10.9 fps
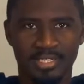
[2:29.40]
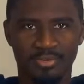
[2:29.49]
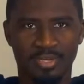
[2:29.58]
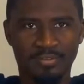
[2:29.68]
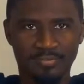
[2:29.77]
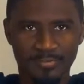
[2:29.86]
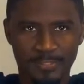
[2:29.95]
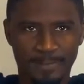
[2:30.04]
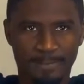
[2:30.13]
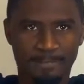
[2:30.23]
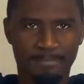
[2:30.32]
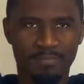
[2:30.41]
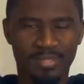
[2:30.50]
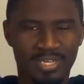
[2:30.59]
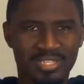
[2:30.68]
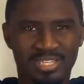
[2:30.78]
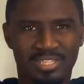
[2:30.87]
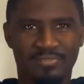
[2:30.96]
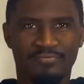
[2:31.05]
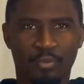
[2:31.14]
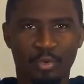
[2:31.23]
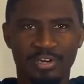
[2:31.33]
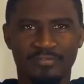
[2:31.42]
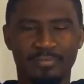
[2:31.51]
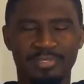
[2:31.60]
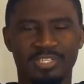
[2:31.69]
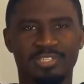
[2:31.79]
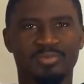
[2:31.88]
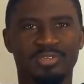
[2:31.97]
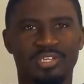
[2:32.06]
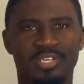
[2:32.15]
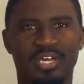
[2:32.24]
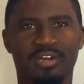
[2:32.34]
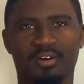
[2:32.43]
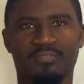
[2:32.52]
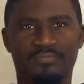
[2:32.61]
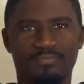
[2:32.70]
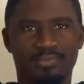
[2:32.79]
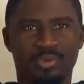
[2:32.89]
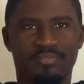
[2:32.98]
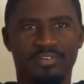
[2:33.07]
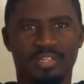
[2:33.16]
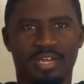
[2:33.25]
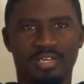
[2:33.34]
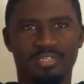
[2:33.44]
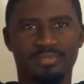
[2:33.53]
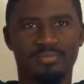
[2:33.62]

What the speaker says: 12. The 4 different positions we're looking at are 12 o'clock,